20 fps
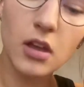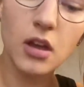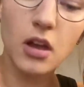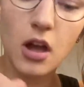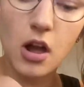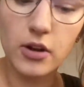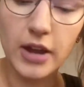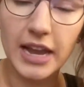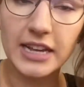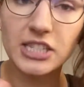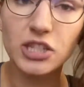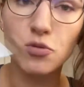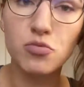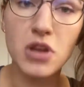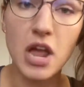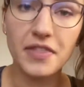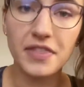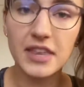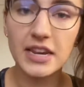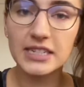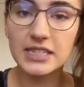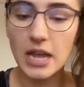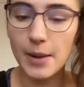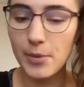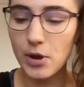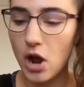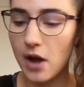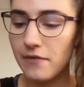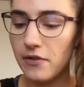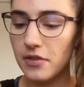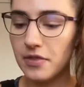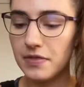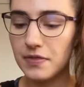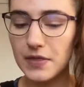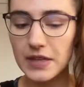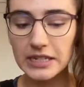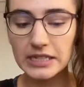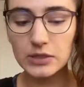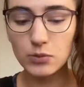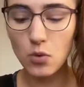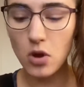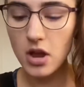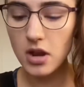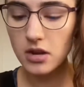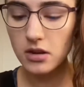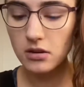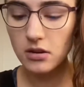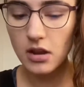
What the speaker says: Okay, so nothing is coming off on this one,